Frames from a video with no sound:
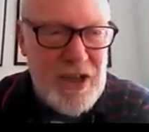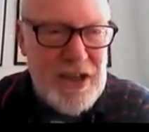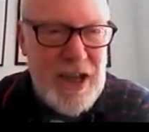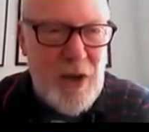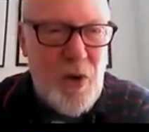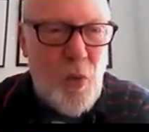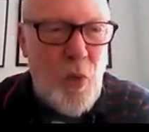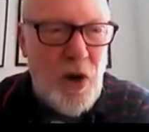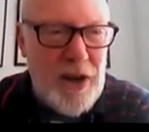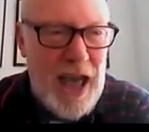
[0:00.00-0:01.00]
Now,
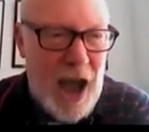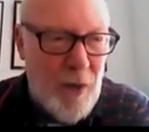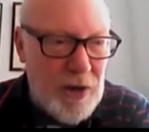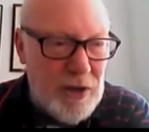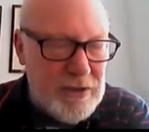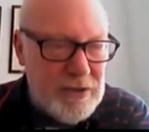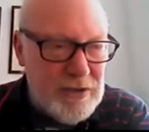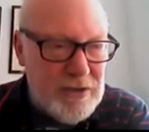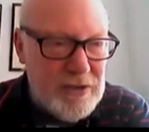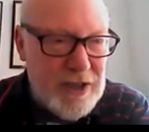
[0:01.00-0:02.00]
1 hour,
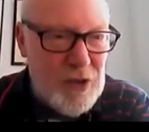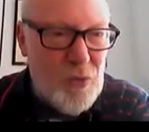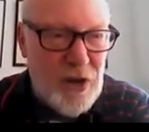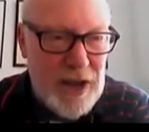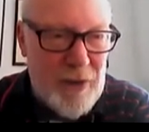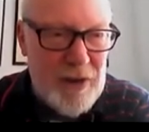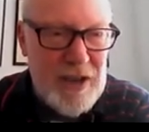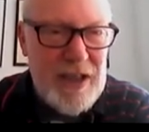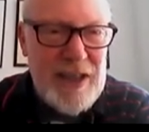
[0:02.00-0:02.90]
in 1 hour,